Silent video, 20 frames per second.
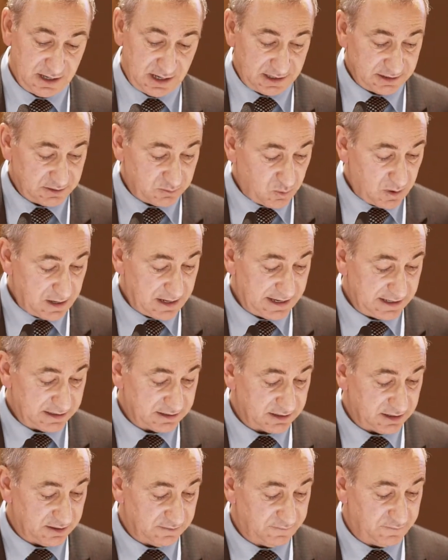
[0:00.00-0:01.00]
as well
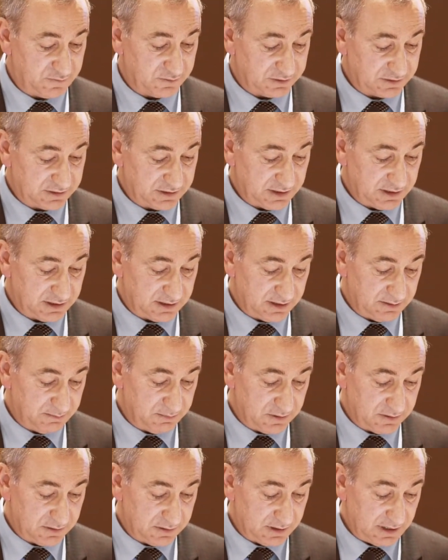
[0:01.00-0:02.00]
as the FTSE
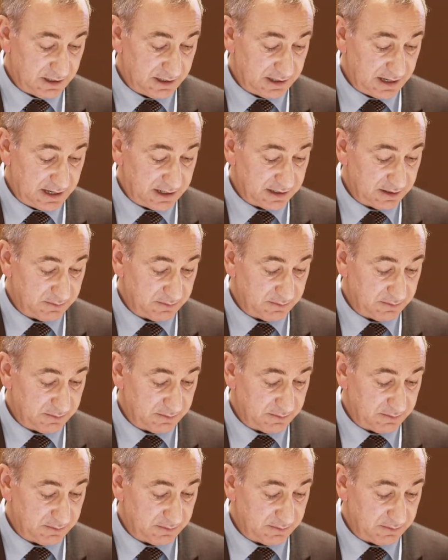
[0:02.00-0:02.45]
and